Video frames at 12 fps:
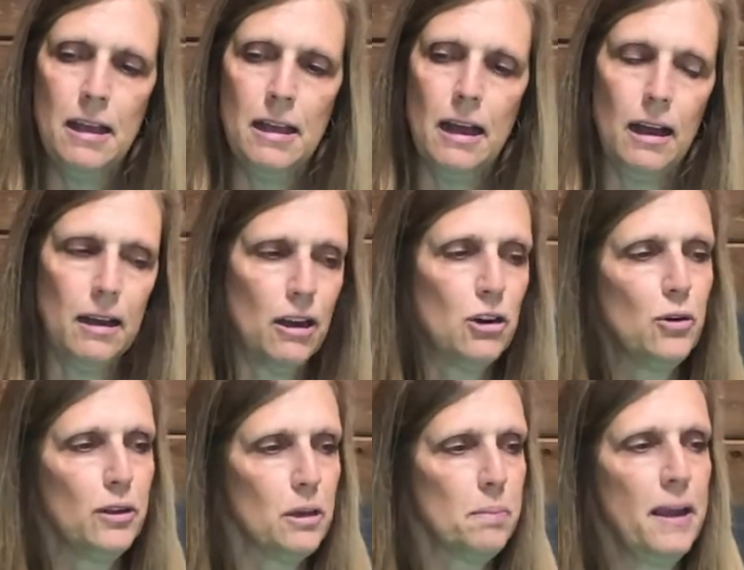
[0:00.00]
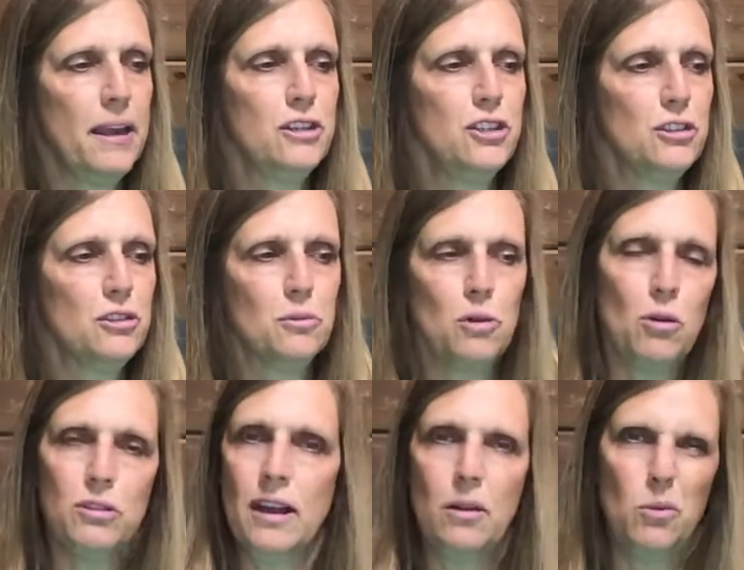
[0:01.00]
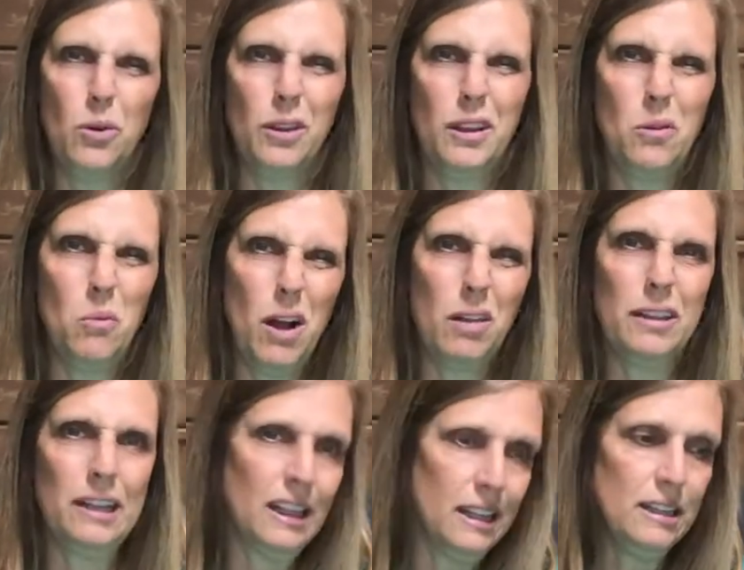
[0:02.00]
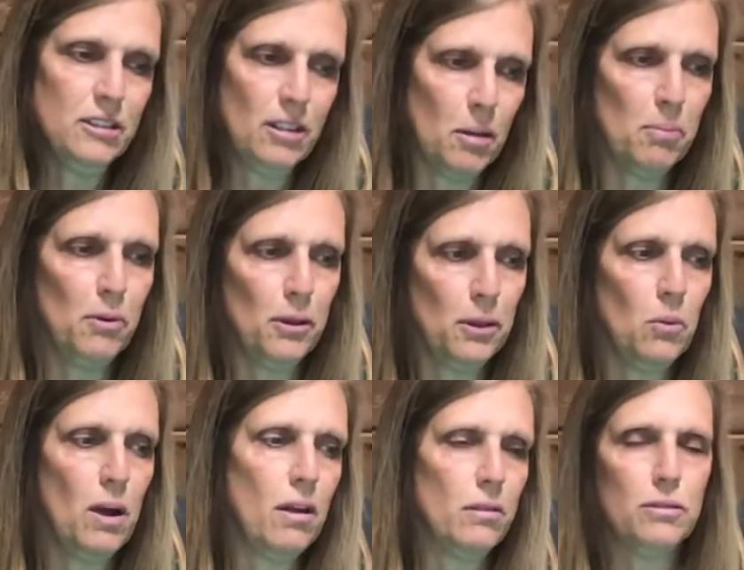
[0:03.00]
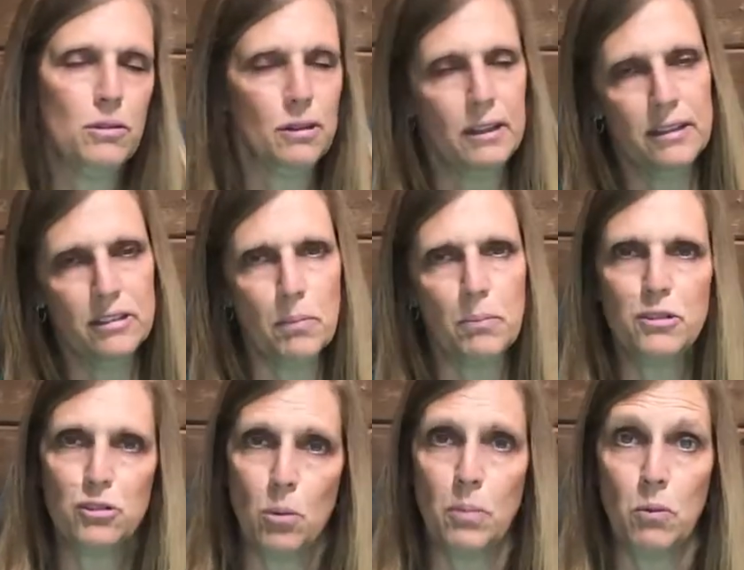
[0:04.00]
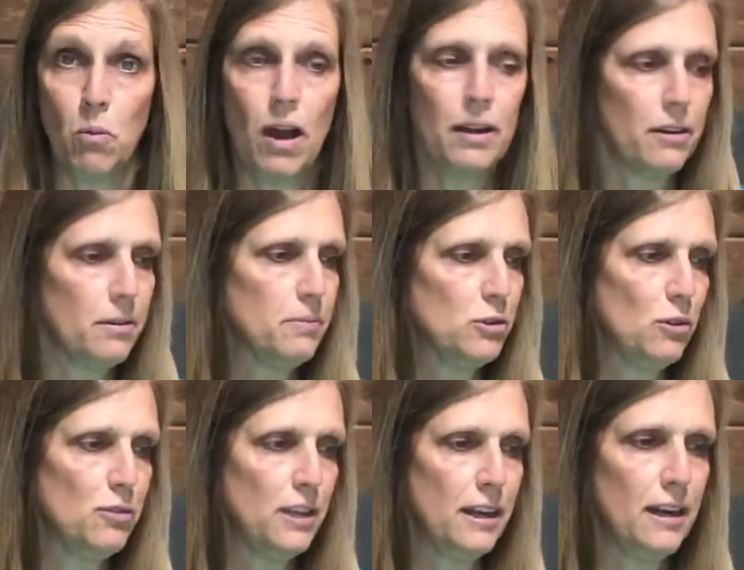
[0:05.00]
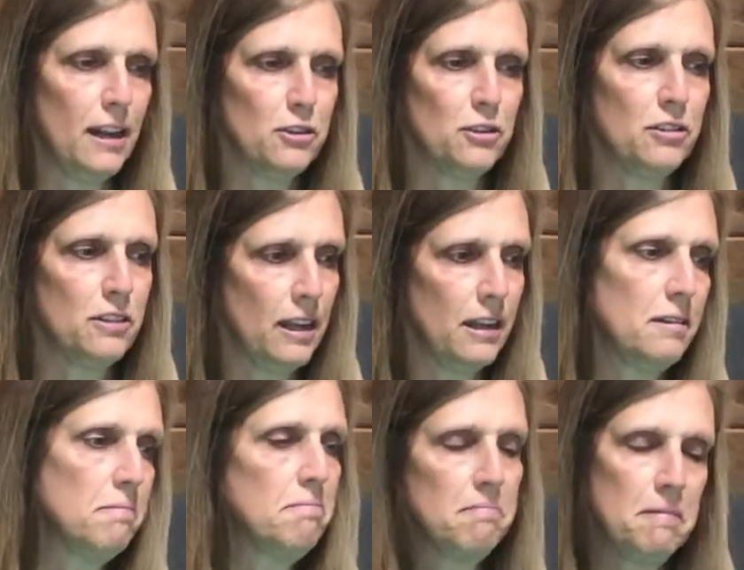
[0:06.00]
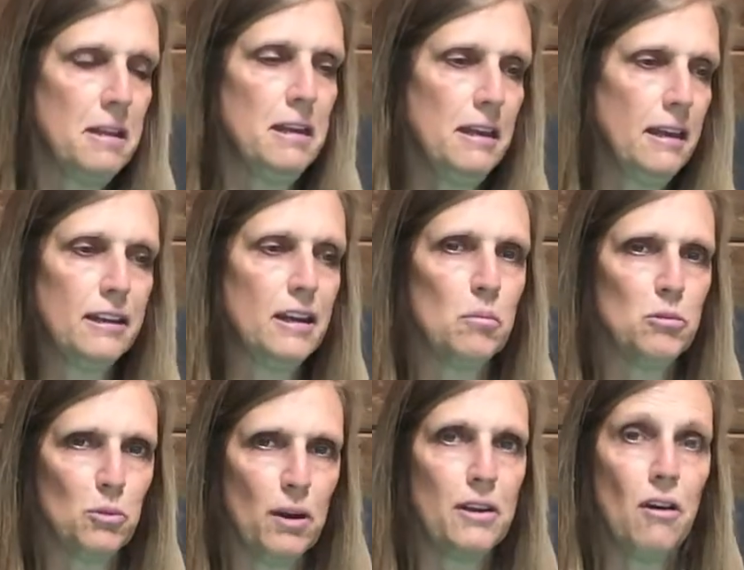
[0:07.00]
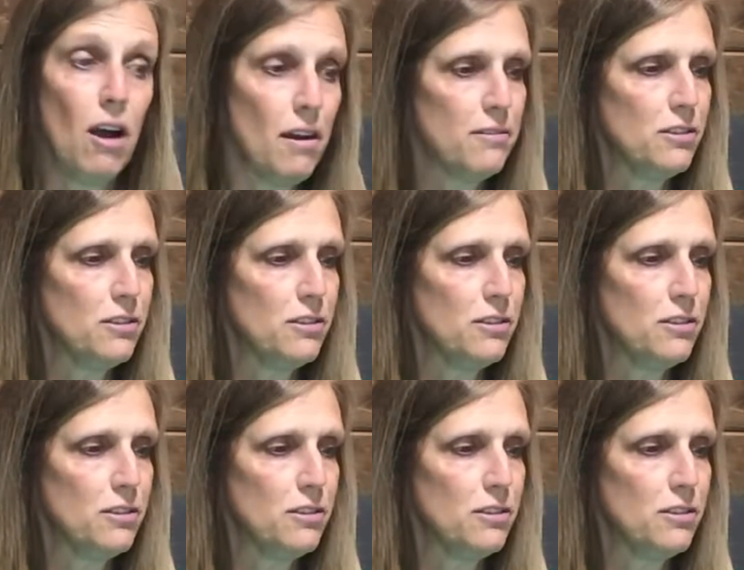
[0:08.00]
Acrylic paint just goes on really well and cleans up really well. Cleans up with soap and water. So if you get it on your skin, it comes right off.